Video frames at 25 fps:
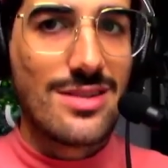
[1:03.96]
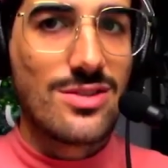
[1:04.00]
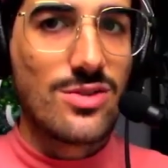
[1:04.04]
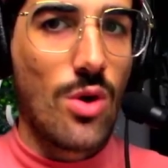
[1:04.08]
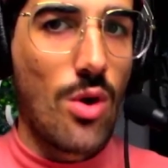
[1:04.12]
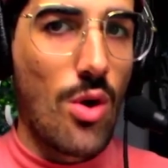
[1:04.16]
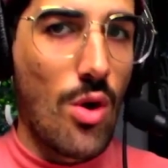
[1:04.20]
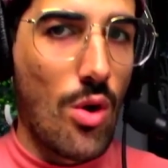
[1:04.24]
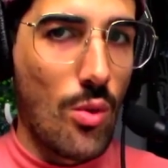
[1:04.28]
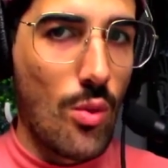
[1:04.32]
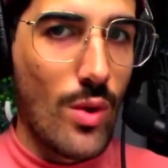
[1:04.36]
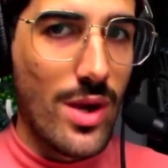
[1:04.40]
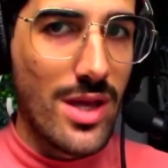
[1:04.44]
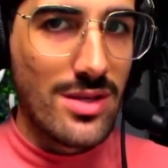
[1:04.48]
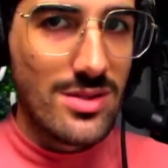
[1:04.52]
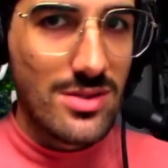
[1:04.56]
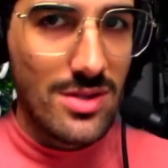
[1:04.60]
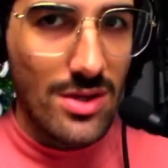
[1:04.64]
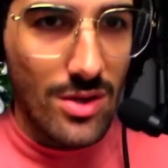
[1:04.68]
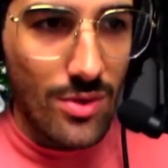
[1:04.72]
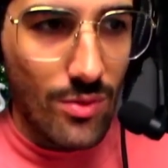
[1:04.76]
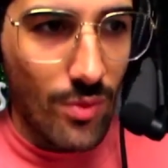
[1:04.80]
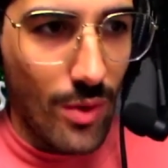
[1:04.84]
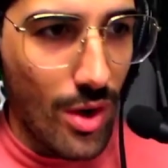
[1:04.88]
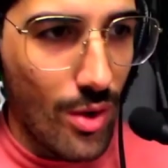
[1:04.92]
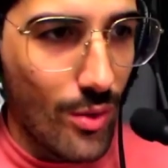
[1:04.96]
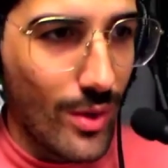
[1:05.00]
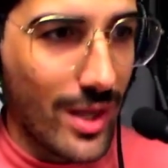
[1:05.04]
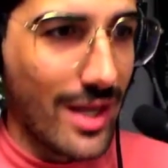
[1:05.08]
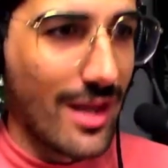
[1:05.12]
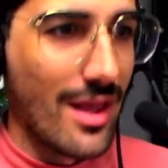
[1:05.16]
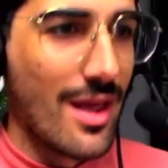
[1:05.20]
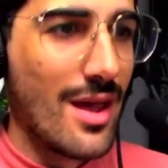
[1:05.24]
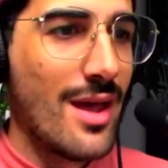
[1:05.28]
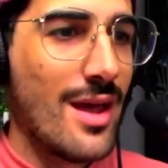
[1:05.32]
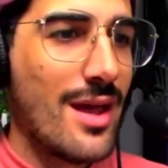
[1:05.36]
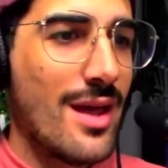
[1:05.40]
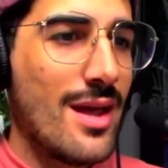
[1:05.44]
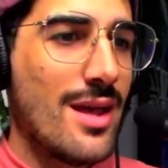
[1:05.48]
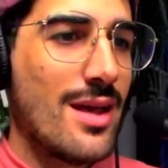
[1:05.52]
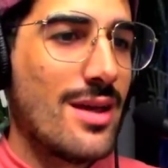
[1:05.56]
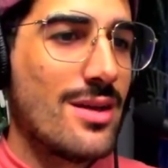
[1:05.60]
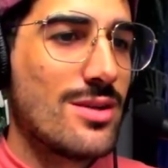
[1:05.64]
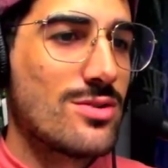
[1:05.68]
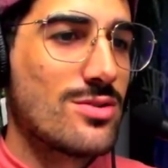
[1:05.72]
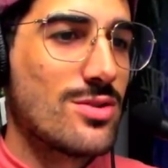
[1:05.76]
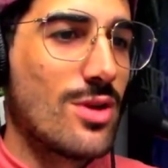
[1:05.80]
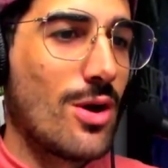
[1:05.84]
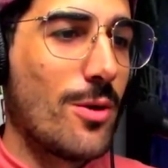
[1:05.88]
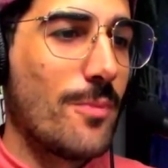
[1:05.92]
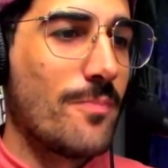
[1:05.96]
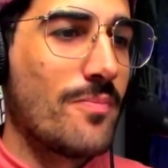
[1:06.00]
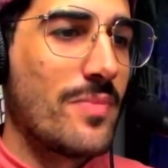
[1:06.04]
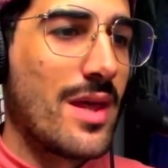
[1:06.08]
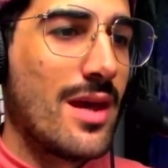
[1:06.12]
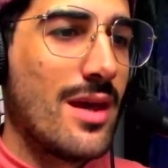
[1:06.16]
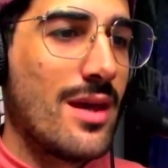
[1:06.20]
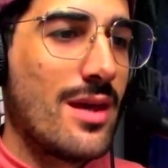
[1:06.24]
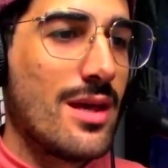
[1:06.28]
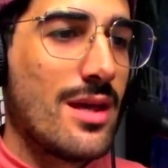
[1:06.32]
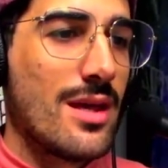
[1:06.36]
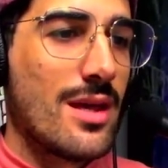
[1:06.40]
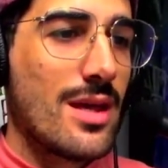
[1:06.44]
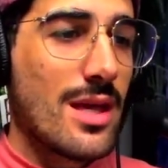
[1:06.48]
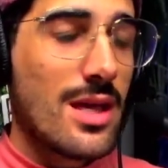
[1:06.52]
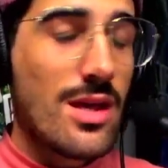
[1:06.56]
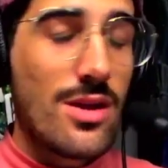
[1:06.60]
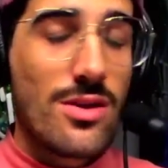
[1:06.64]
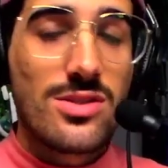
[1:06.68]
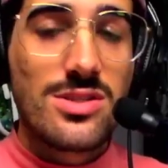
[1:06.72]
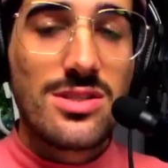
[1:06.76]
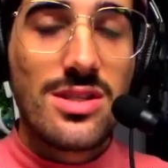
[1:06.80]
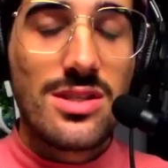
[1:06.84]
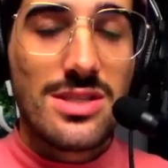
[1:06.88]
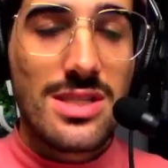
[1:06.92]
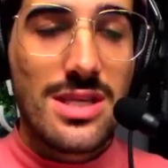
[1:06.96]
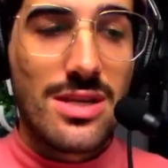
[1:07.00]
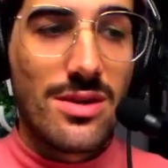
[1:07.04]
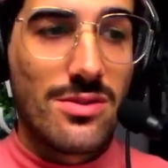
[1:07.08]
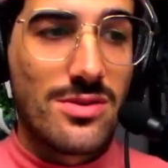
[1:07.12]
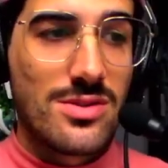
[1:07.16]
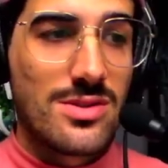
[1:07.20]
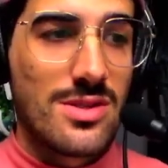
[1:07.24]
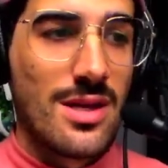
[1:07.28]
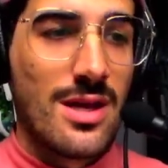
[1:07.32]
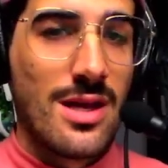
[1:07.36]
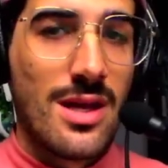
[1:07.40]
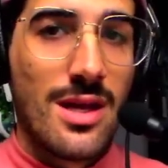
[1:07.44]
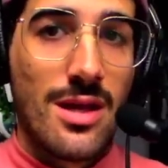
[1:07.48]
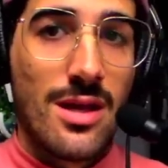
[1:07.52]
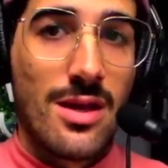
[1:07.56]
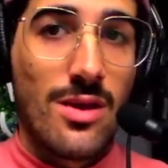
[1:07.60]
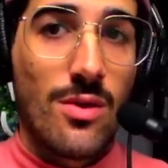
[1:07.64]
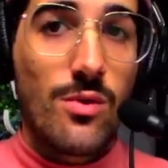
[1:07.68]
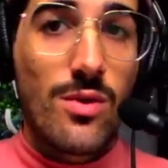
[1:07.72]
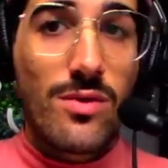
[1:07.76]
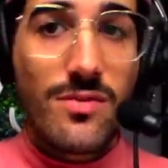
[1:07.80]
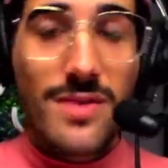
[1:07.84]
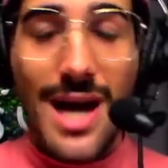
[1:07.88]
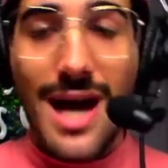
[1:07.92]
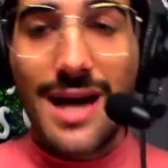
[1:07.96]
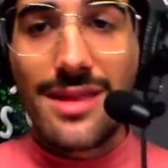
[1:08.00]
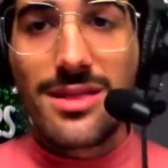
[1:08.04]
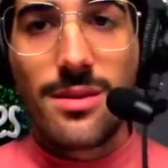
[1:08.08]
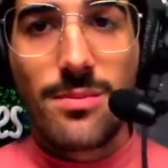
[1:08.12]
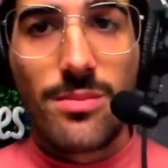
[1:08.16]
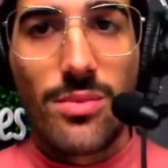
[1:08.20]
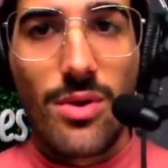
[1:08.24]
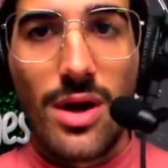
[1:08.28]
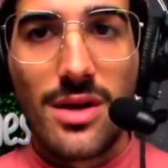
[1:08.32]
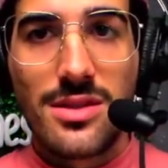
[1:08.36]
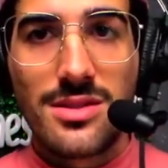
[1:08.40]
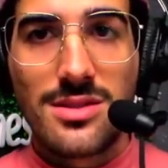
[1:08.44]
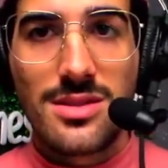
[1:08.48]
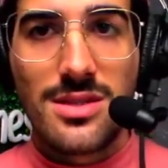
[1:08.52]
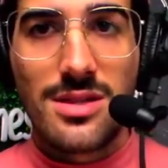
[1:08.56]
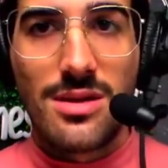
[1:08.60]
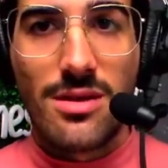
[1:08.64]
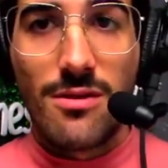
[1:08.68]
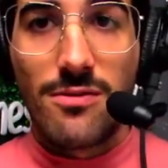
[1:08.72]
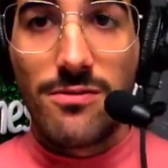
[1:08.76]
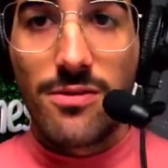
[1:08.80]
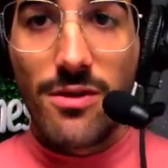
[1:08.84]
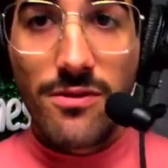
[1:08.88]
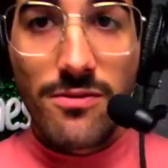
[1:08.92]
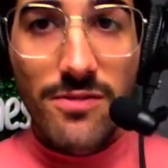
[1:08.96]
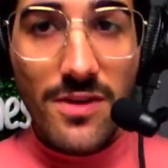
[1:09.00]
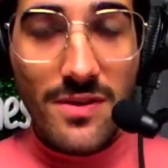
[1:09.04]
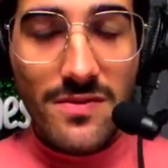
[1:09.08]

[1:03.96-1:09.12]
is always growing. So, here's the tiers. We've got the bronze tier. For